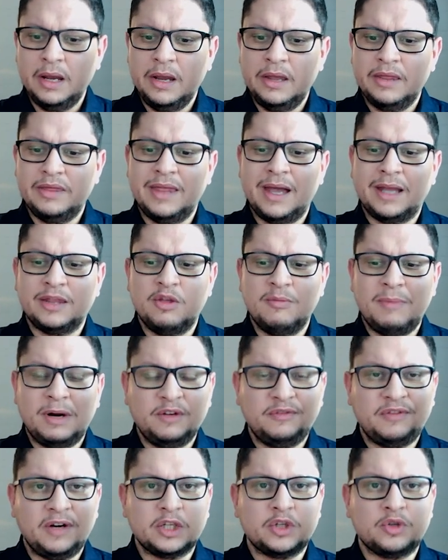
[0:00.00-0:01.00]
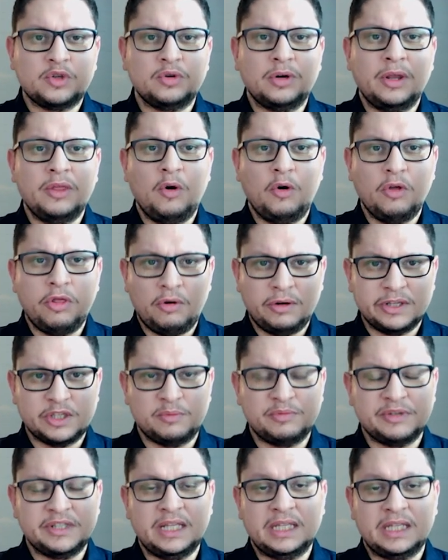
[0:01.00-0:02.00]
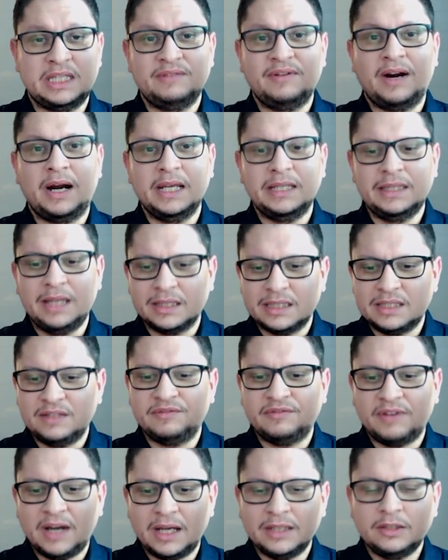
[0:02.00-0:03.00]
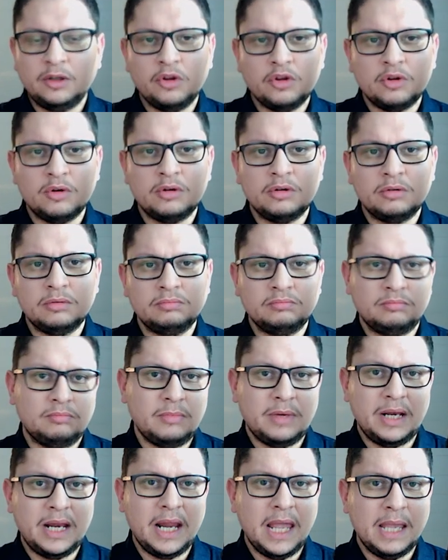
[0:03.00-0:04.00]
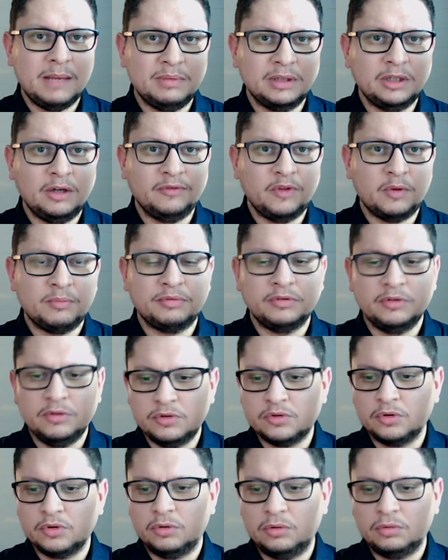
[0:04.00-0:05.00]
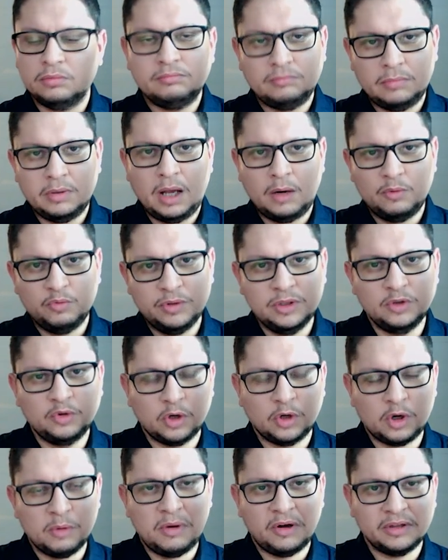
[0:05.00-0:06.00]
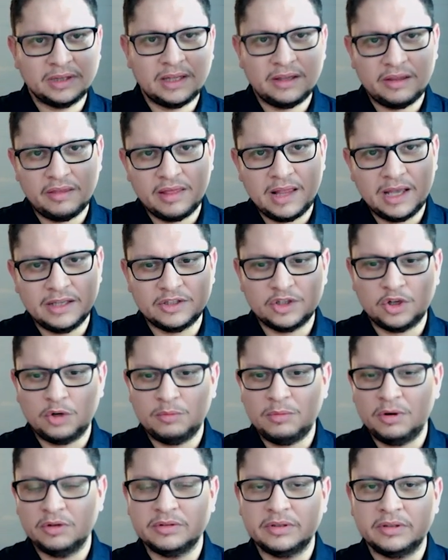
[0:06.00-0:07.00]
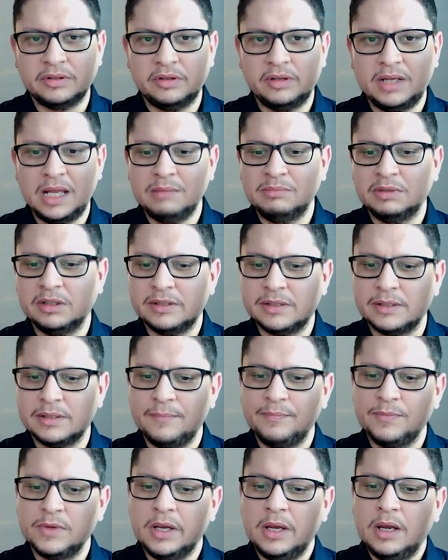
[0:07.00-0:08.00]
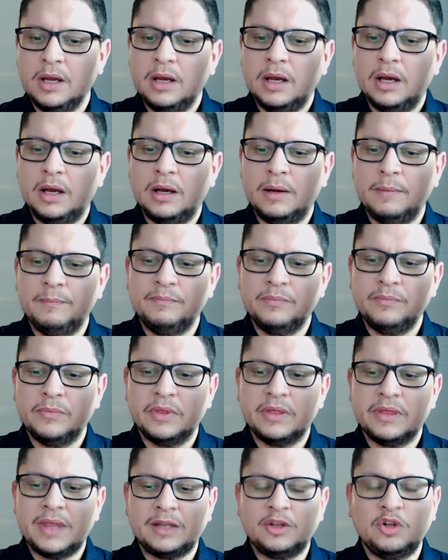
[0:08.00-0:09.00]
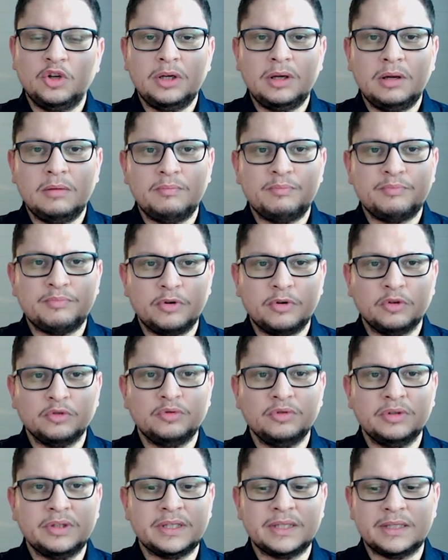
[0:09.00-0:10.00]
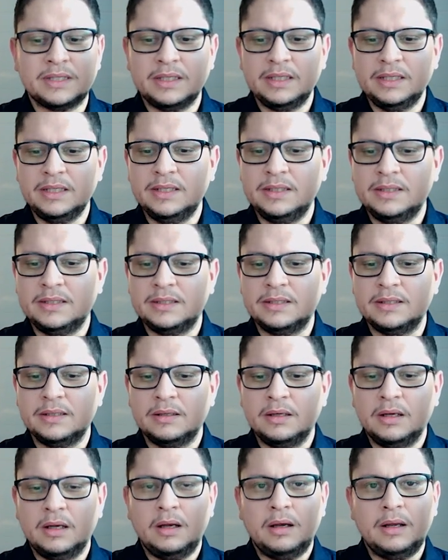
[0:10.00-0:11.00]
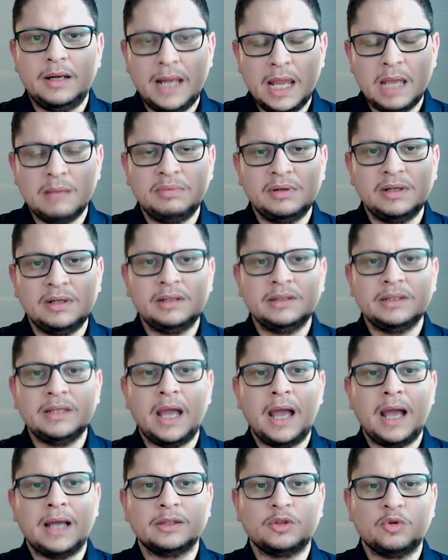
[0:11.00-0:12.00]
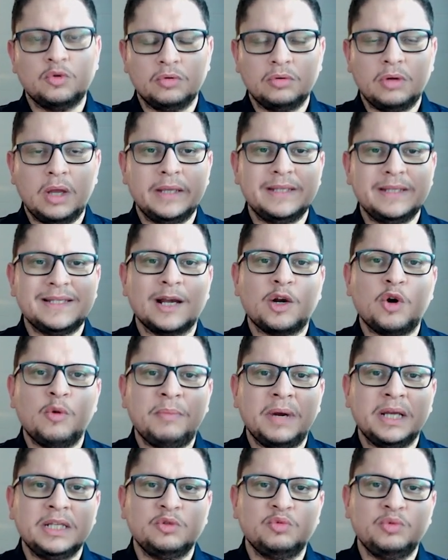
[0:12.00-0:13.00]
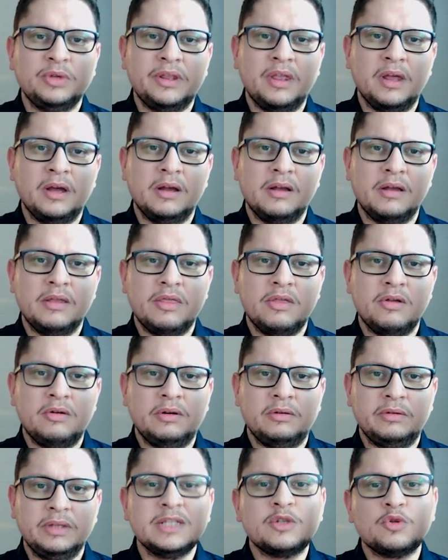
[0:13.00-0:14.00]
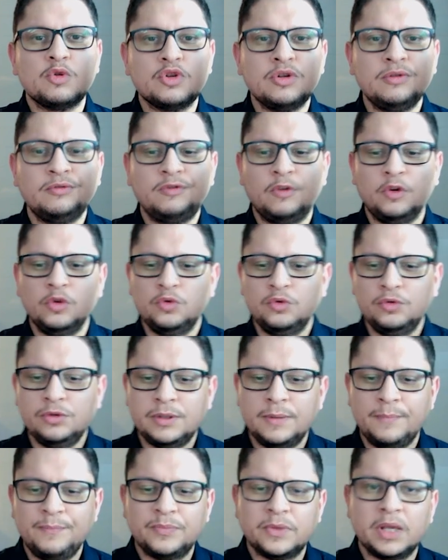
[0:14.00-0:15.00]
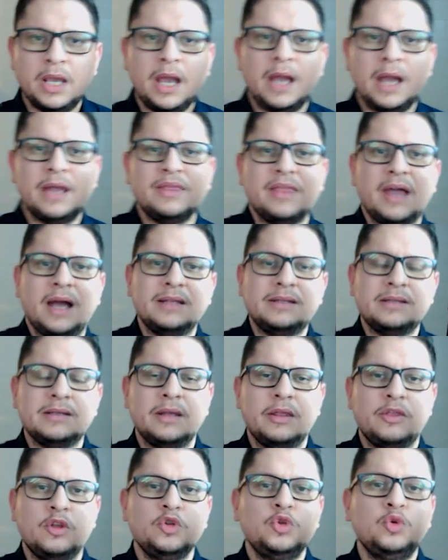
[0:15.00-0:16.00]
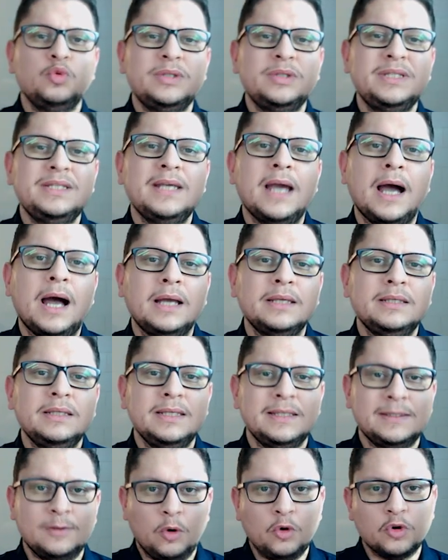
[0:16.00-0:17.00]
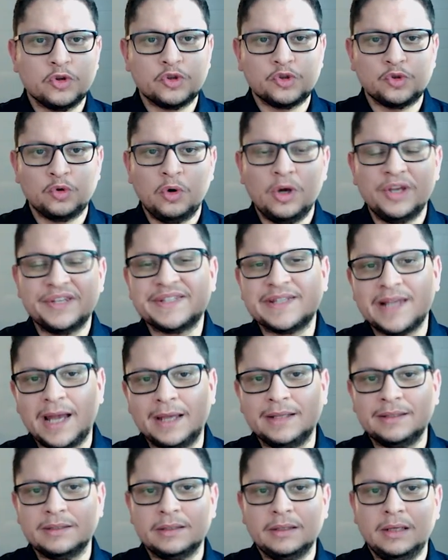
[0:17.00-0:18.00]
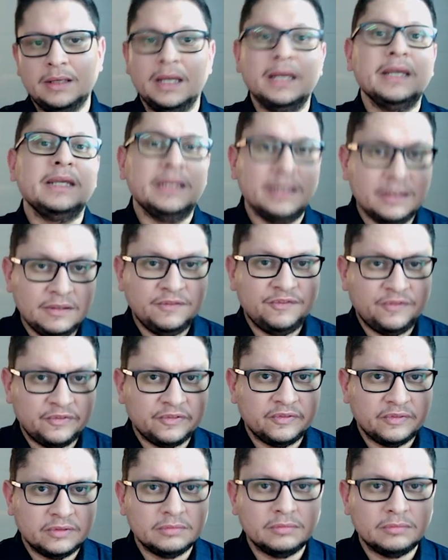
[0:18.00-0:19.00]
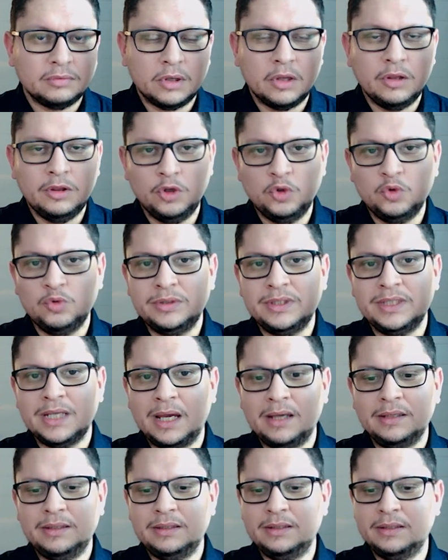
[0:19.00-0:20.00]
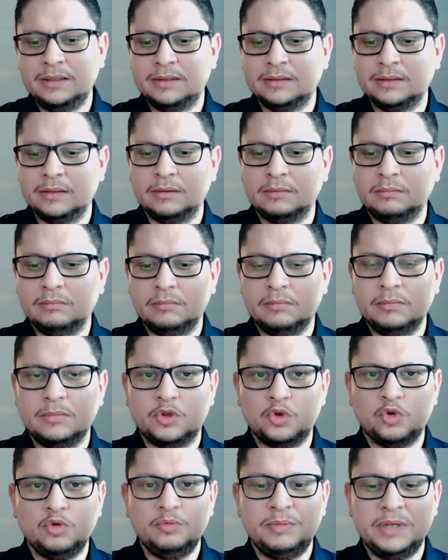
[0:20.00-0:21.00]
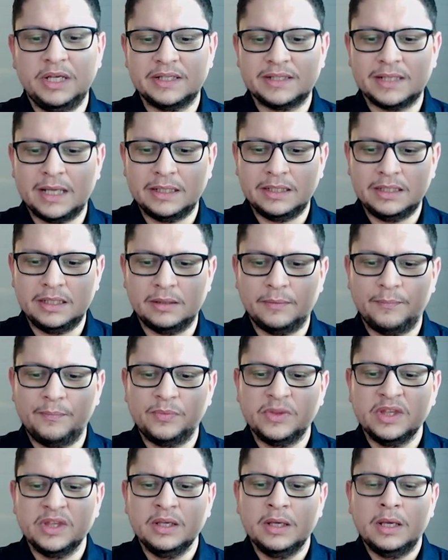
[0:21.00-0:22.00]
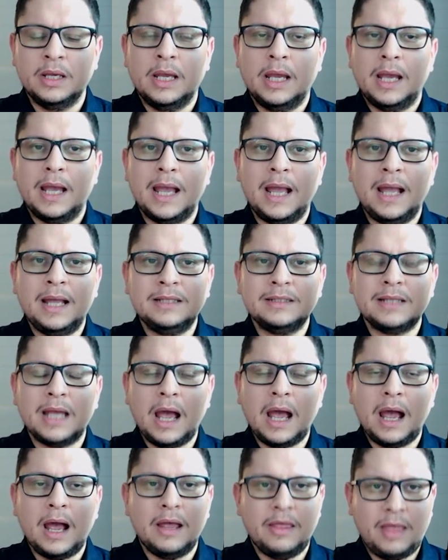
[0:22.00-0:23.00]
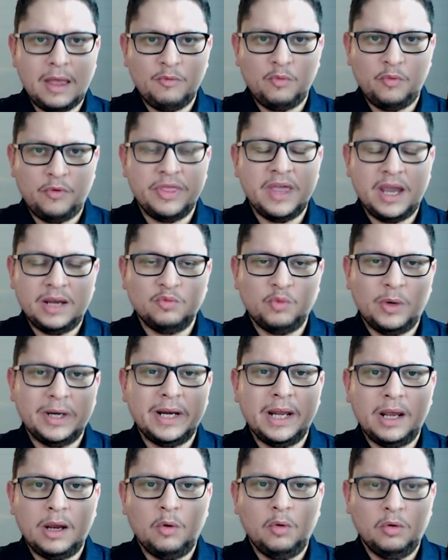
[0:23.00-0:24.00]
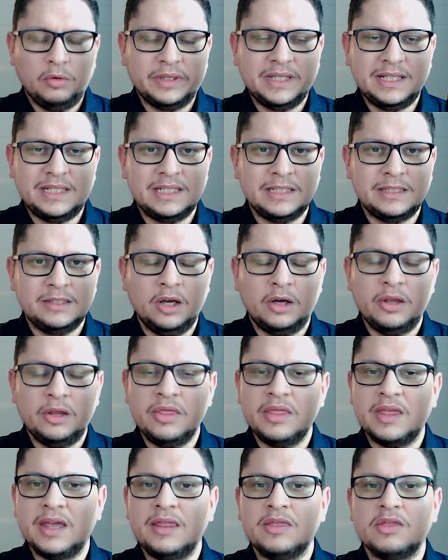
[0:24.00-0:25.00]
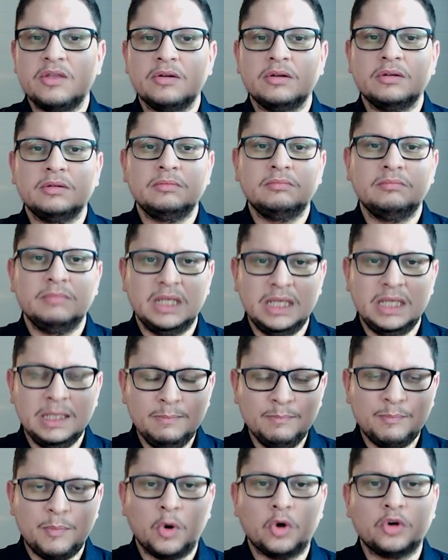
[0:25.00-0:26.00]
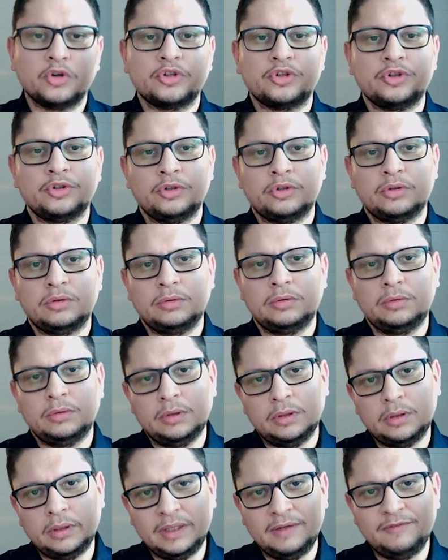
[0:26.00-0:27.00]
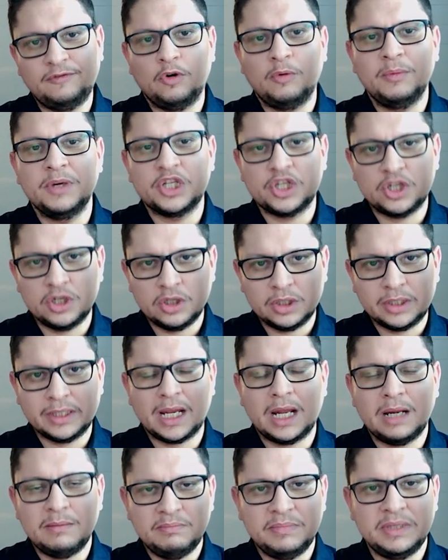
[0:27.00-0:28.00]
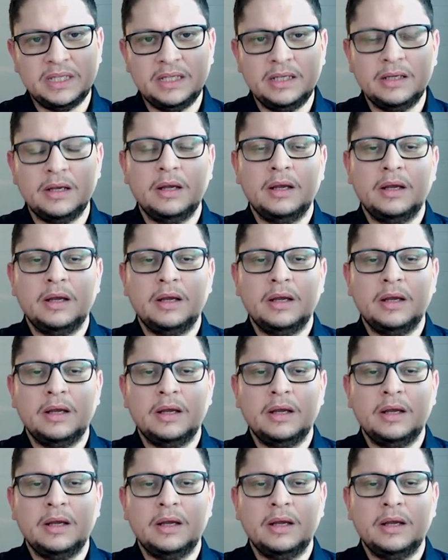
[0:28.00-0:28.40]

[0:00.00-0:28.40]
that the manufacturer and the authorized representative are identified on the label of the products, or, and we'll talk about later about labels, that the products is labeled and is accompanied with the instruction for use, and that the UDI is also assigned, if the UDI is should be assigned here. And then when all this is done, then the importer information can be